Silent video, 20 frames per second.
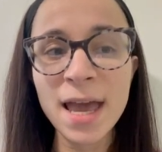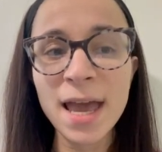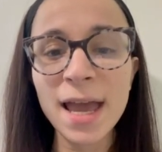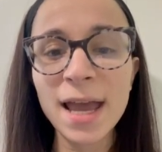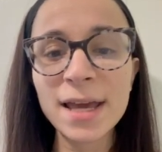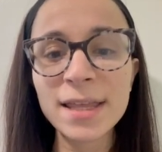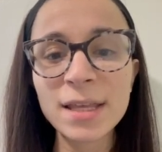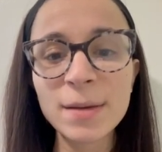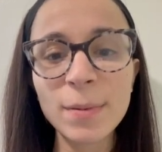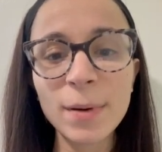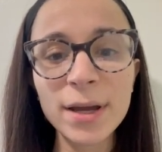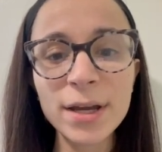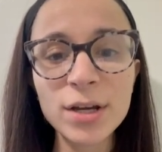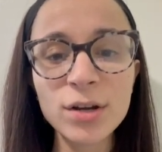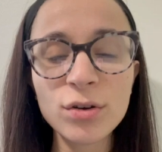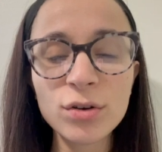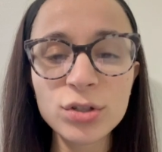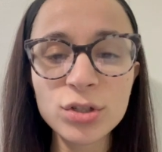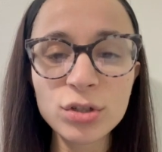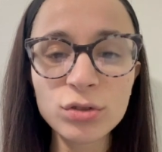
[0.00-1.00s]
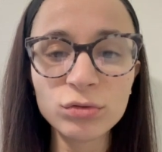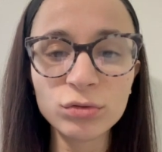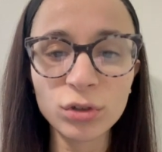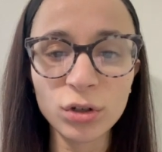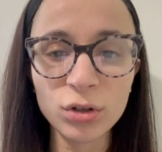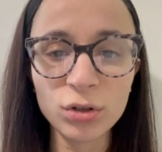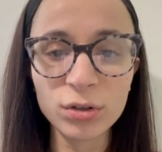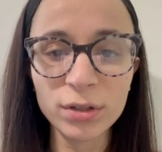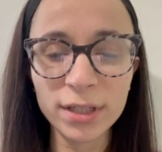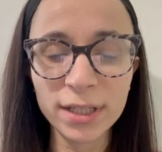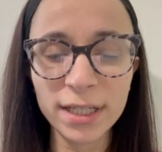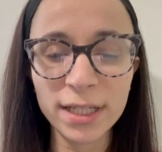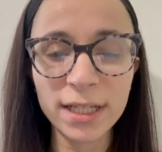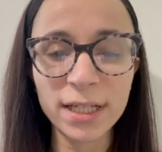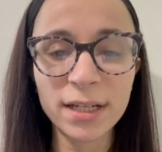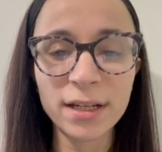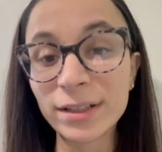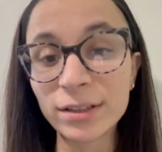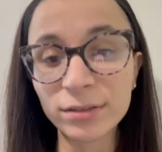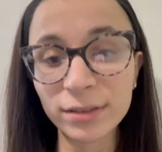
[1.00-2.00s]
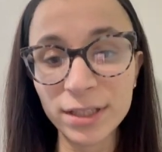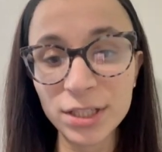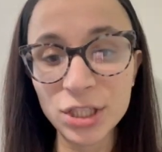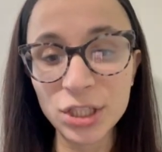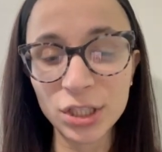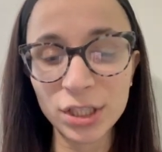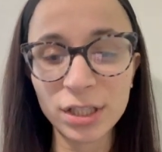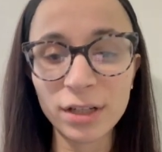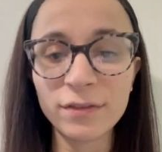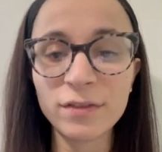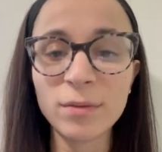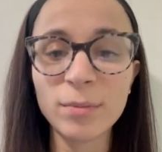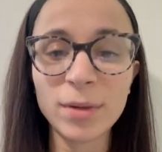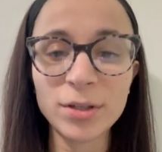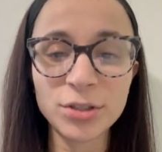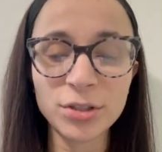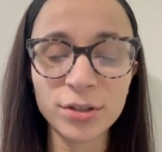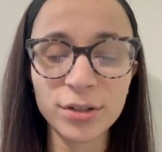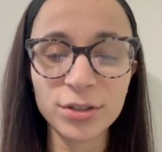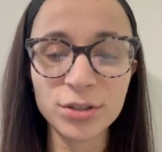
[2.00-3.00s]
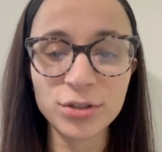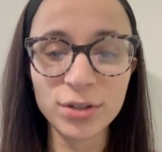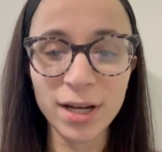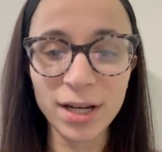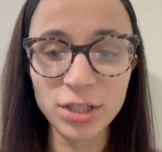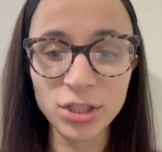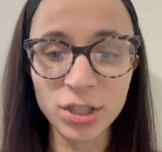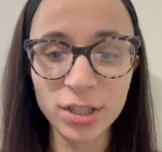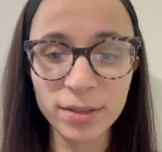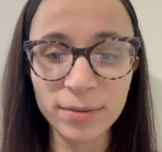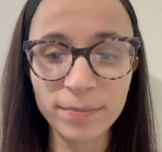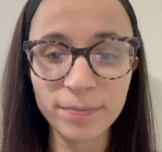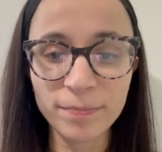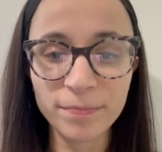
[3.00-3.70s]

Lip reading: And they play a crucial role in regulation of the muscle contraction.